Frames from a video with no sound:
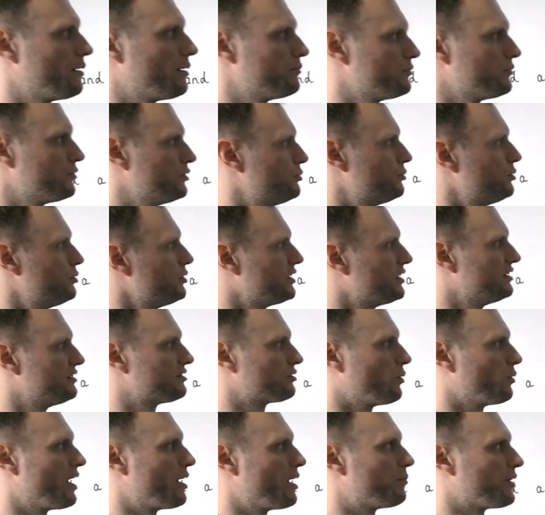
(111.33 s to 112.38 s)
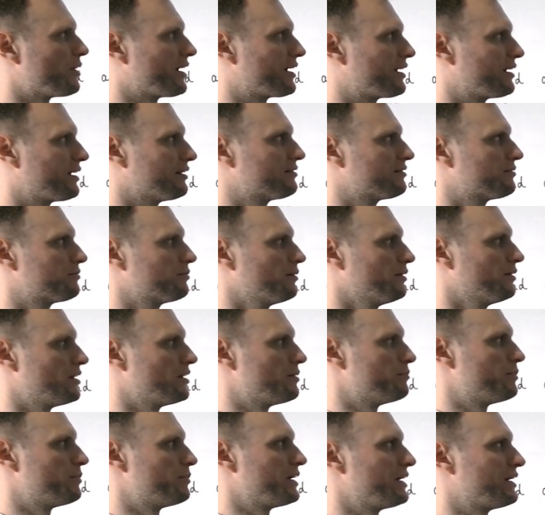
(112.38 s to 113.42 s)
you put these square brackets and then
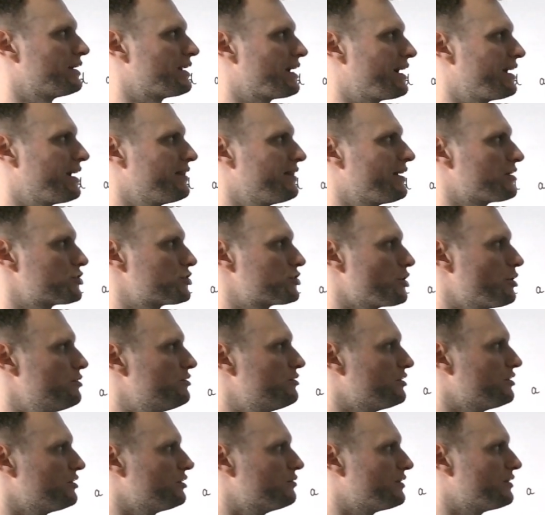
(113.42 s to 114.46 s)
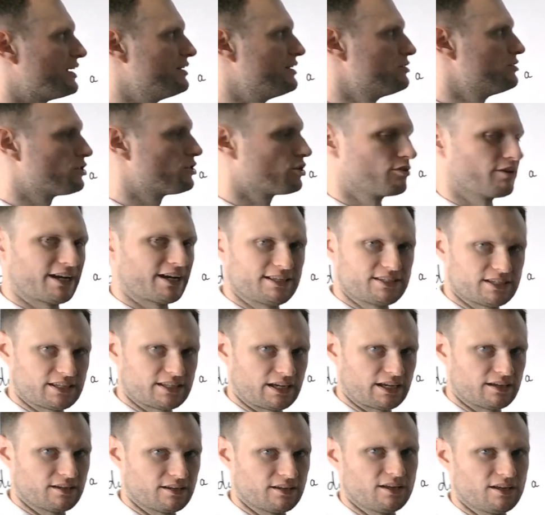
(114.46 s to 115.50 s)
b and a. That shows that you've integrated
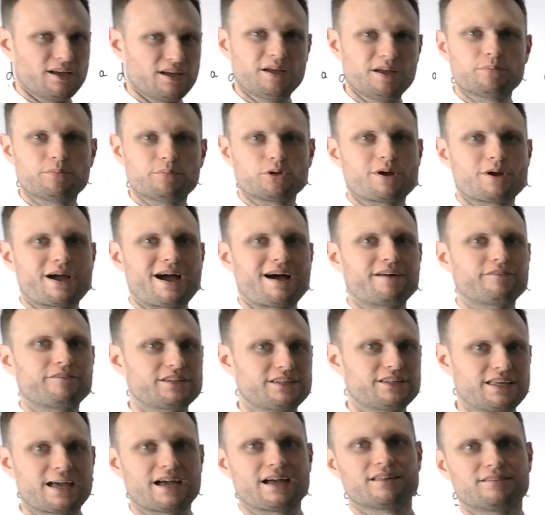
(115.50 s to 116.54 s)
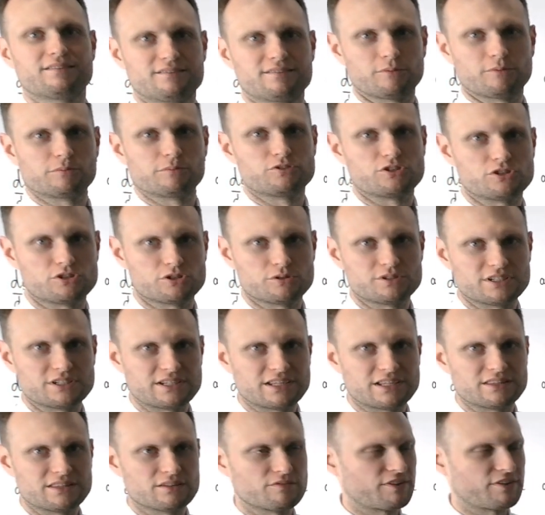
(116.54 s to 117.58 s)
it, but you haven't yet substituted
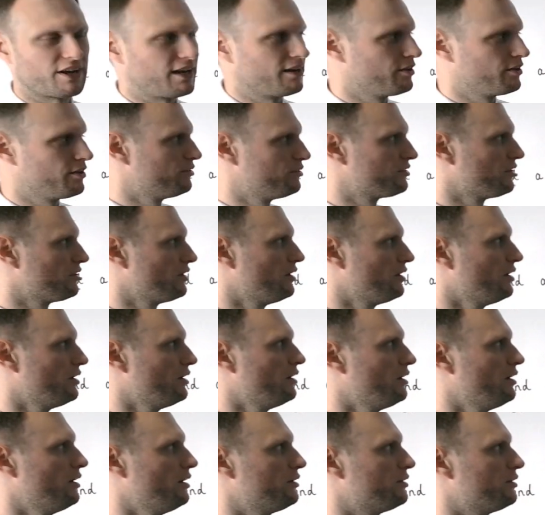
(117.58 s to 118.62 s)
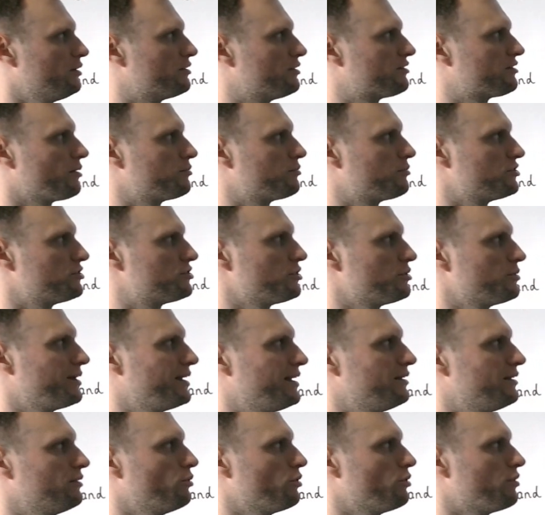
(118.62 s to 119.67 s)
in the values. You substitute
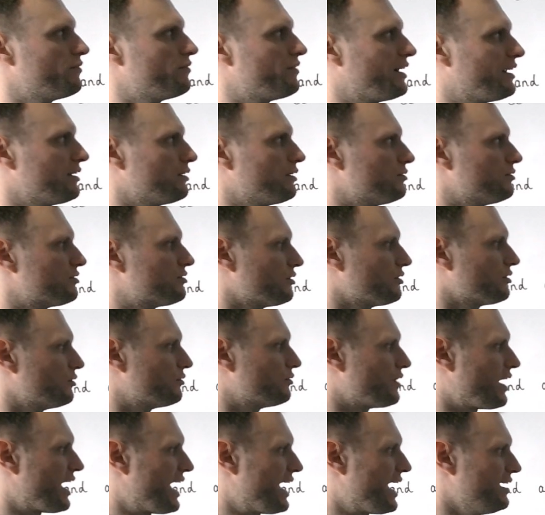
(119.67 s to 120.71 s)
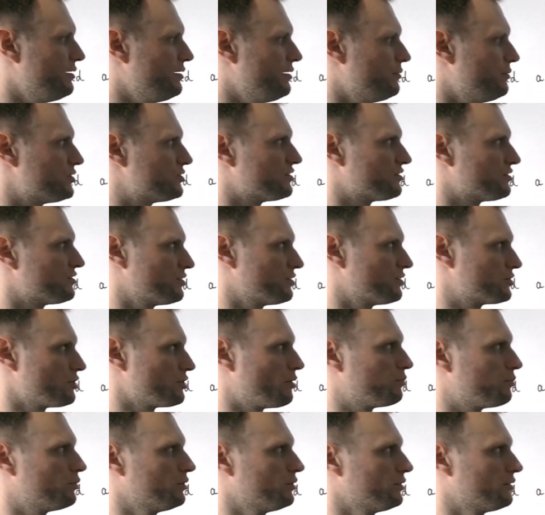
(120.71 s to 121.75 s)
in all the values of a, which is the
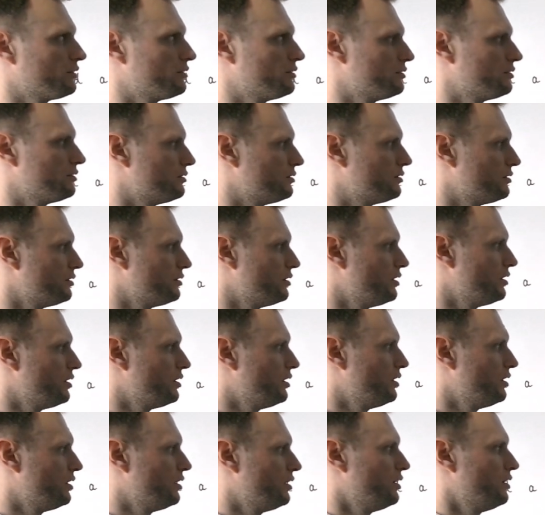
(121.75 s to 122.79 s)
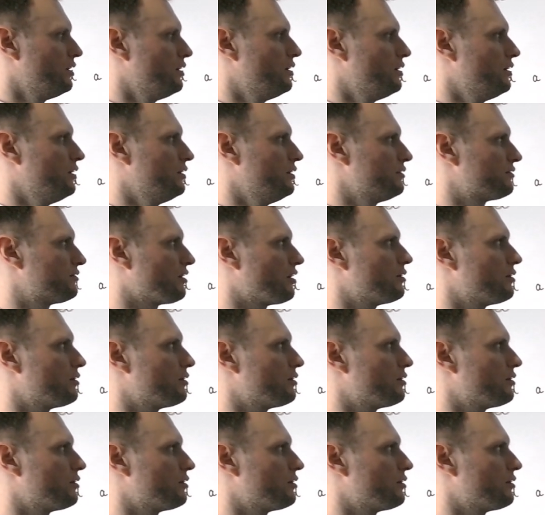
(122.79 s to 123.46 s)
top one. So